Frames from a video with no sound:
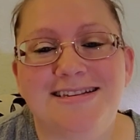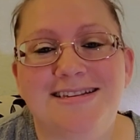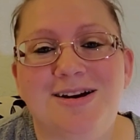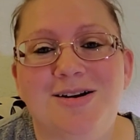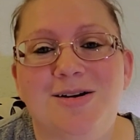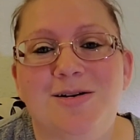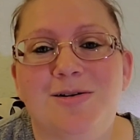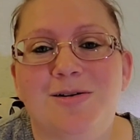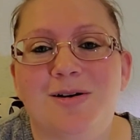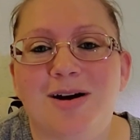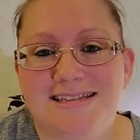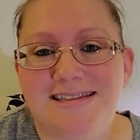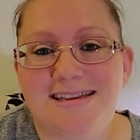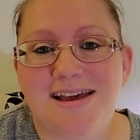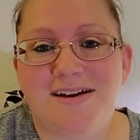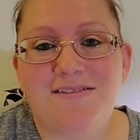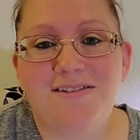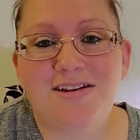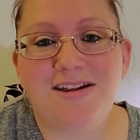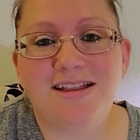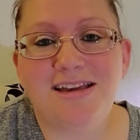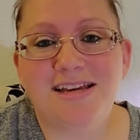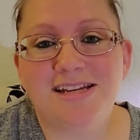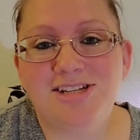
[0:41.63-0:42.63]
So
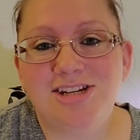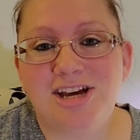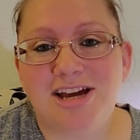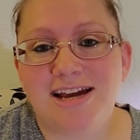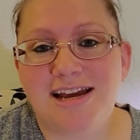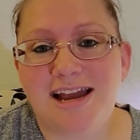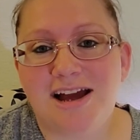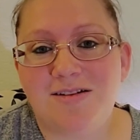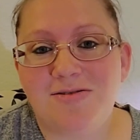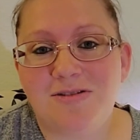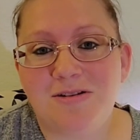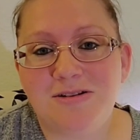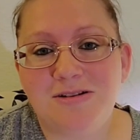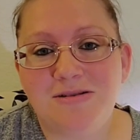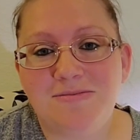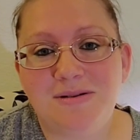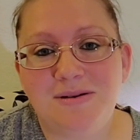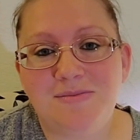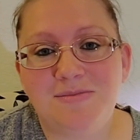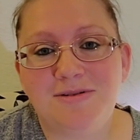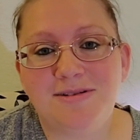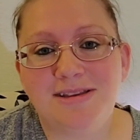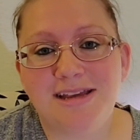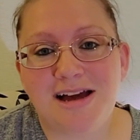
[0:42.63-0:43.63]
definitely check out those
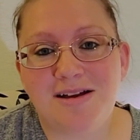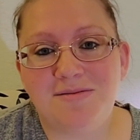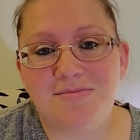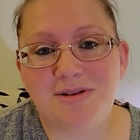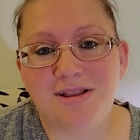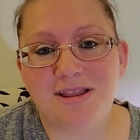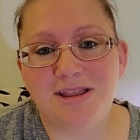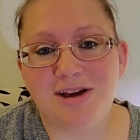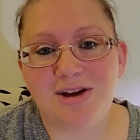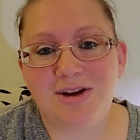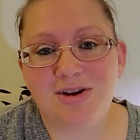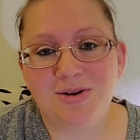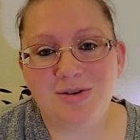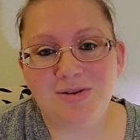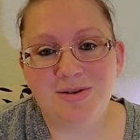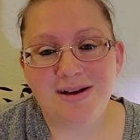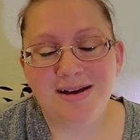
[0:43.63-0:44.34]
people down below.